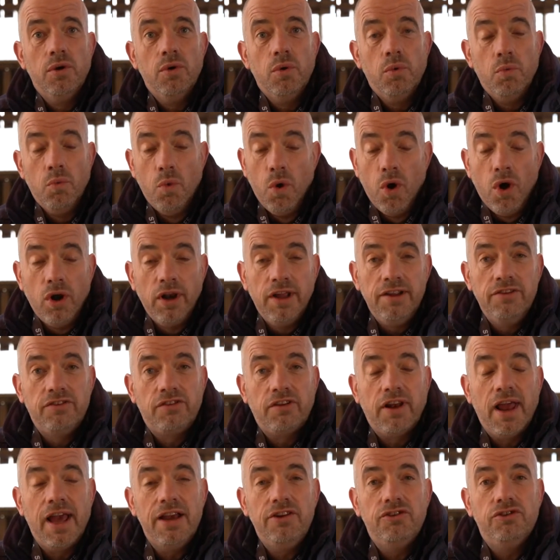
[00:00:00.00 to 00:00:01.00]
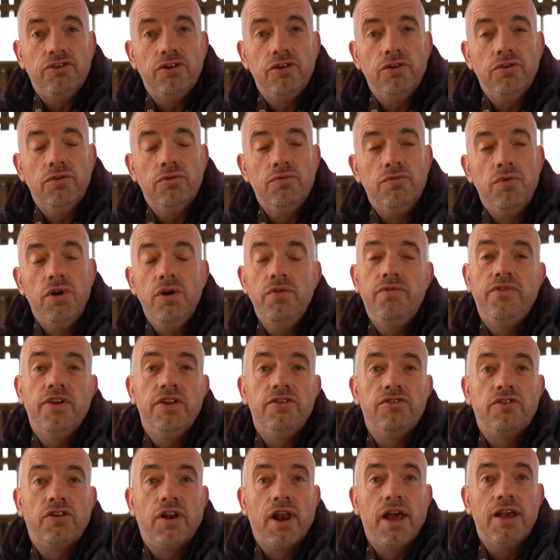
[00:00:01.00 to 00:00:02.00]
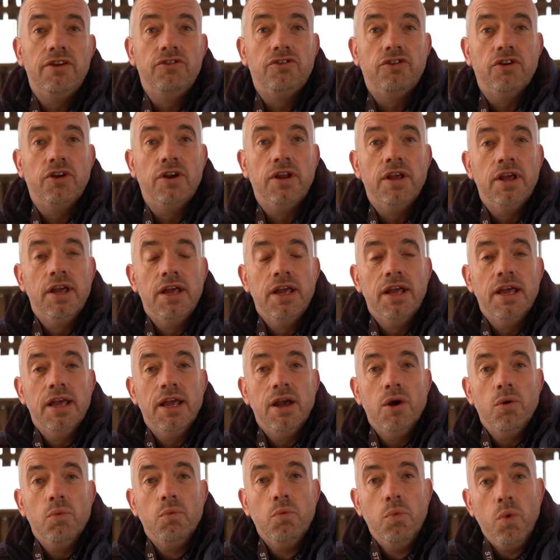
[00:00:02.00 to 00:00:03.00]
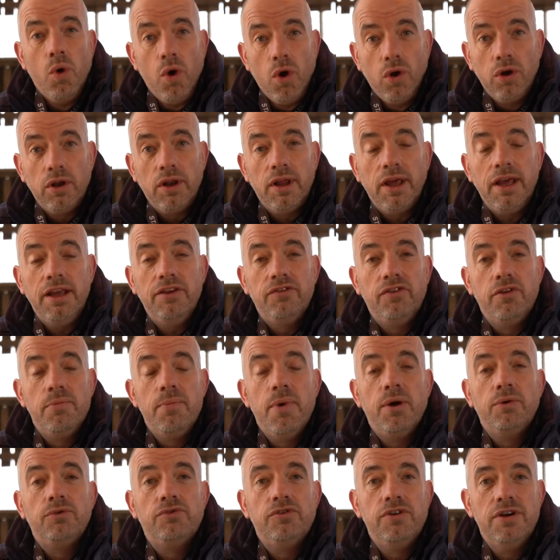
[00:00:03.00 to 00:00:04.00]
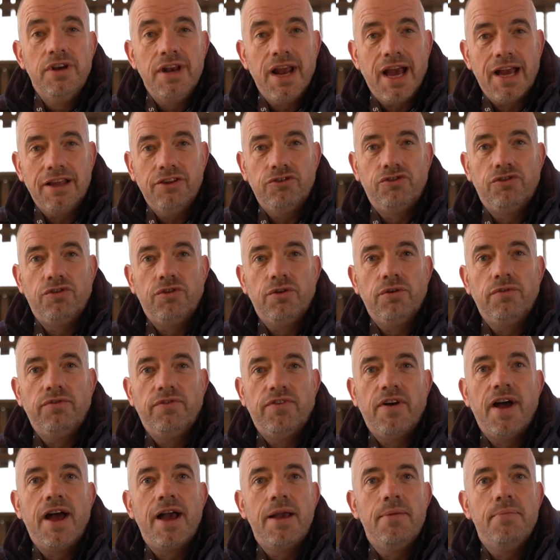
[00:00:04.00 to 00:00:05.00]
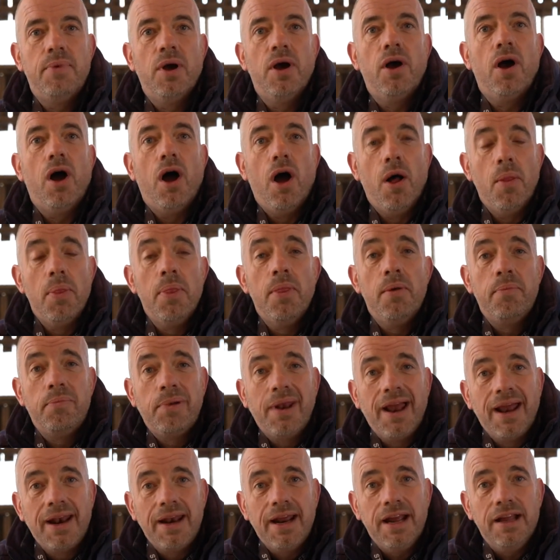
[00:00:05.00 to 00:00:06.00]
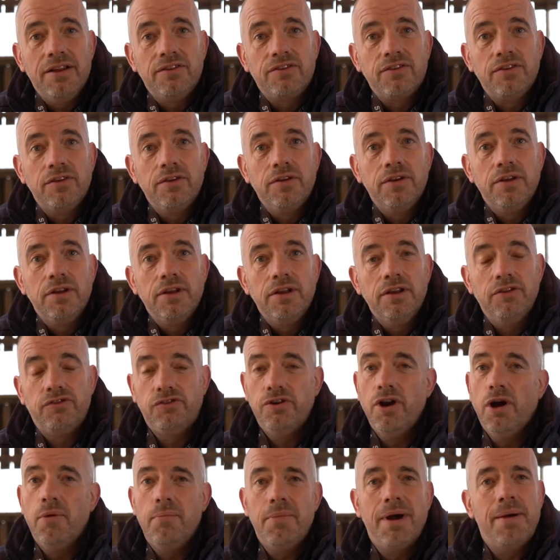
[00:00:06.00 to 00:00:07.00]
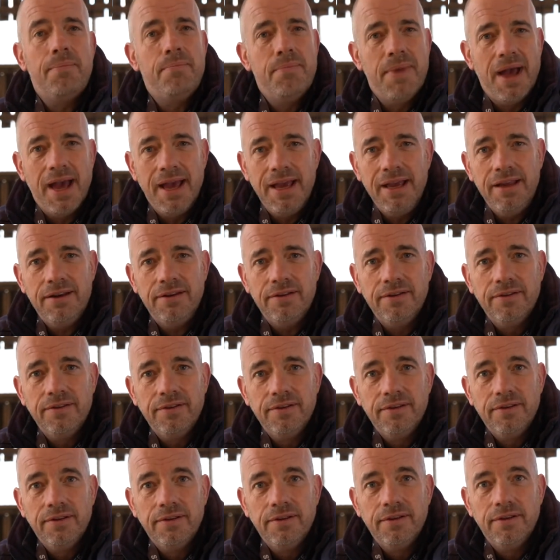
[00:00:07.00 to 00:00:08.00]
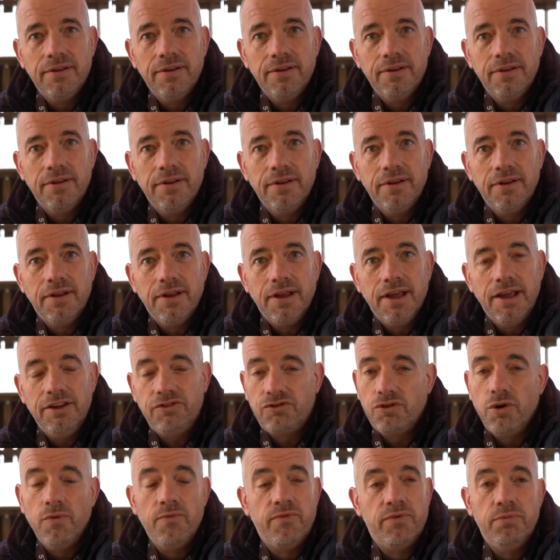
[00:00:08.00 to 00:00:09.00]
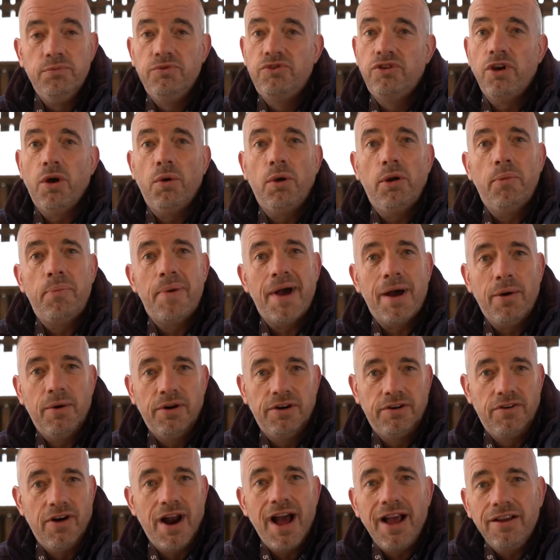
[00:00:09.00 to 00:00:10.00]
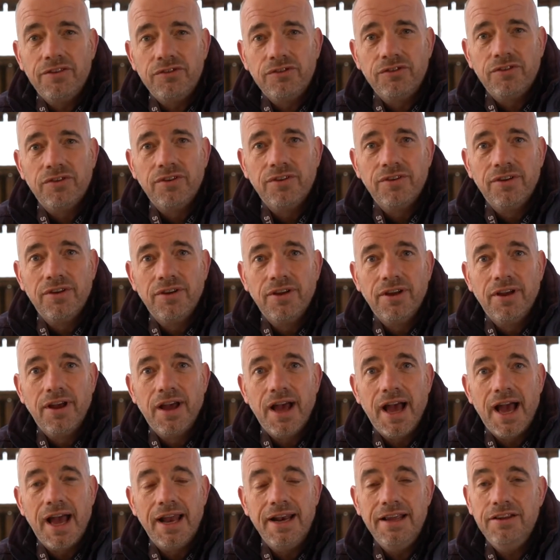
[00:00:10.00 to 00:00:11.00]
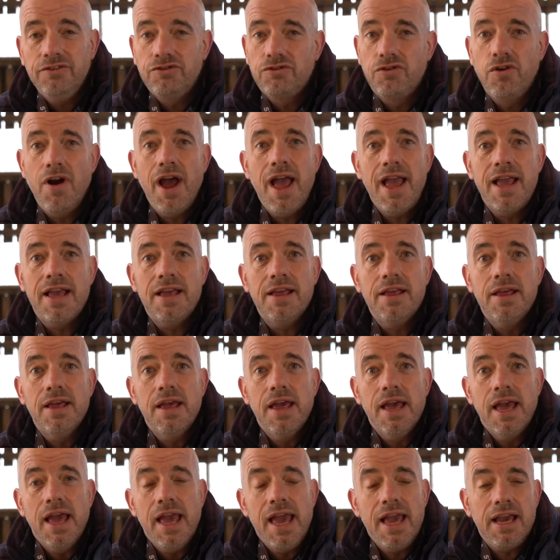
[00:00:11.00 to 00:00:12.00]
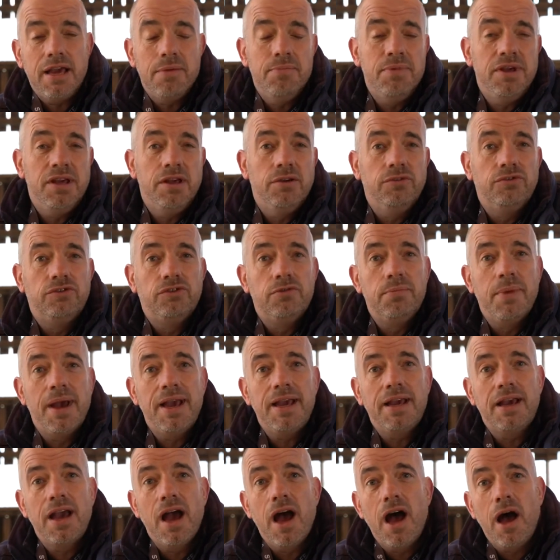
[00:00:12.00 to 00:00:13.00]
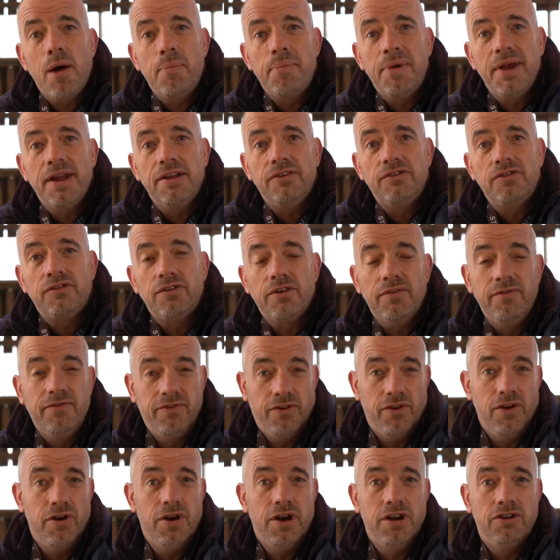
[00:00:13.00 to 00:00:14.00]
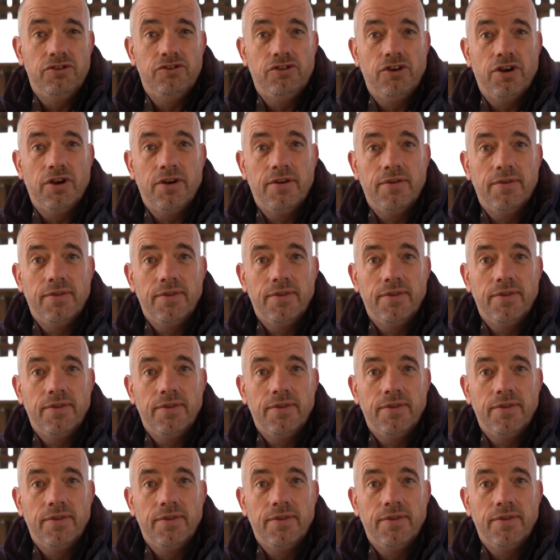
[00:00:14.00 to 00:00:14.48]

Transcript: Wall insulation, roof insulation. Wool is the most natural fibre on the planet. It's not man-made, it's come from solar-powered grass, and it's great. It can be used to make carpets and furniture.